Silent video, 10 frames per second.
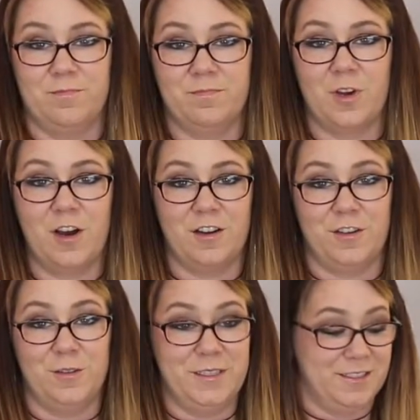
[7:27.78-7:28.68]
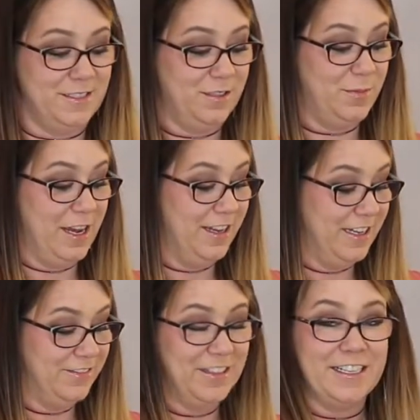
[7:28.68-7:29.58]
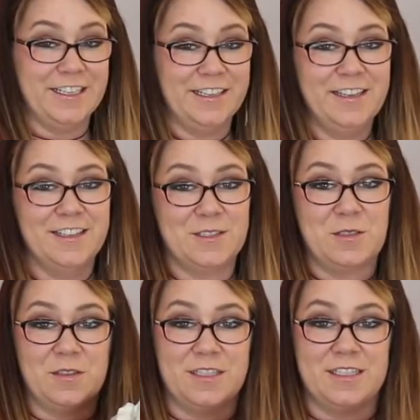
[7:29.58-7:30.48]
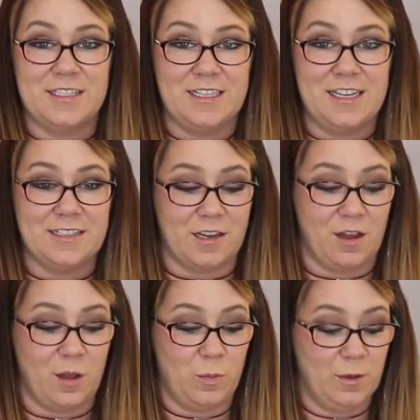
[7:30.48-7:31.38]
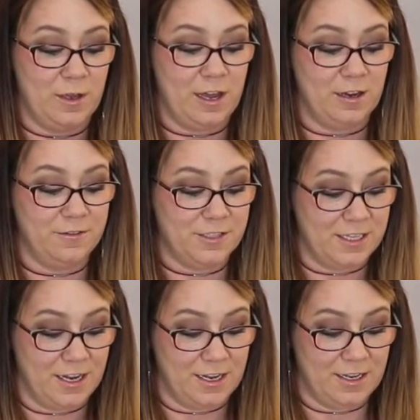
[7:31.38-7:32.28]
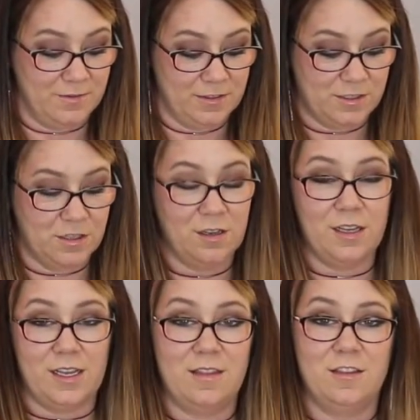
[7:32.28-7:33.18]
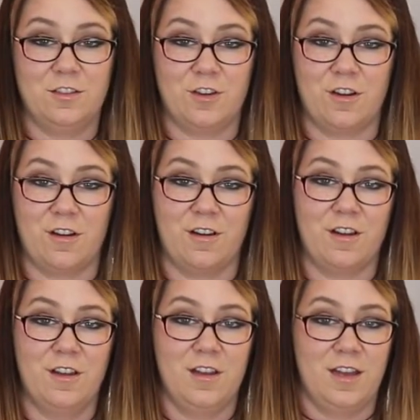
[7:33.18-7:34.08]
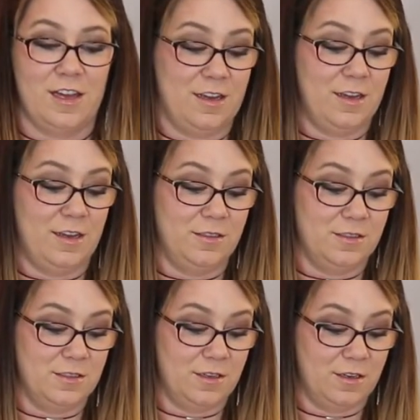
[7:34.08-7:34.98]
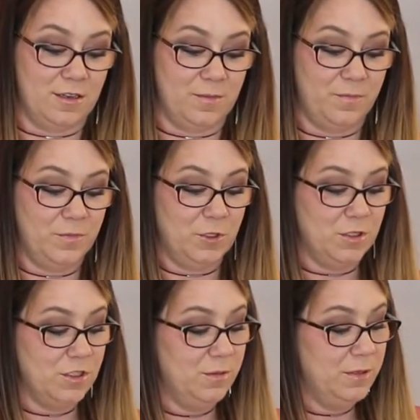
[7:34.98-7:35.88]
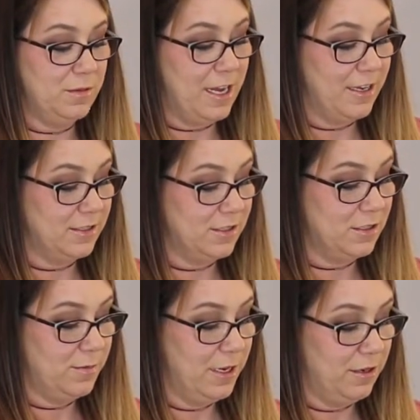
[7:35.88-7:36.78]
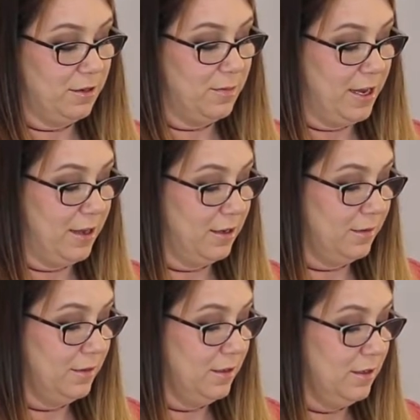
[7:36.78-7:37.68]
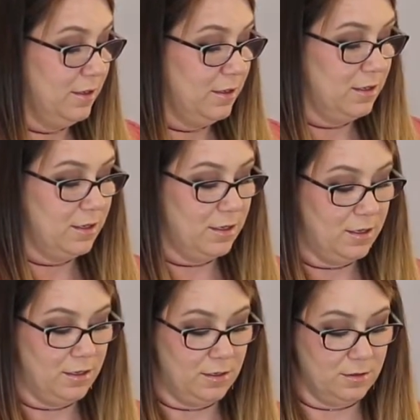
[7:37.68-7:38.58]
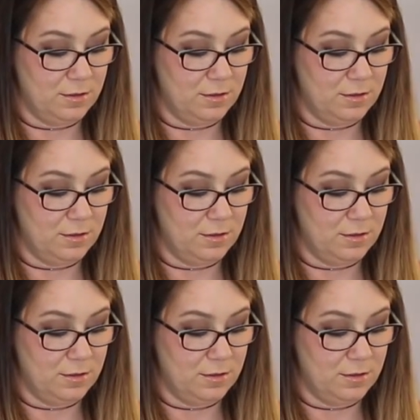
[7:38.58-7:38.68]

hot glue it to the back of here so that it stays up, out of sight. It's not in the jar, and you'll still be able to access the battery pack, and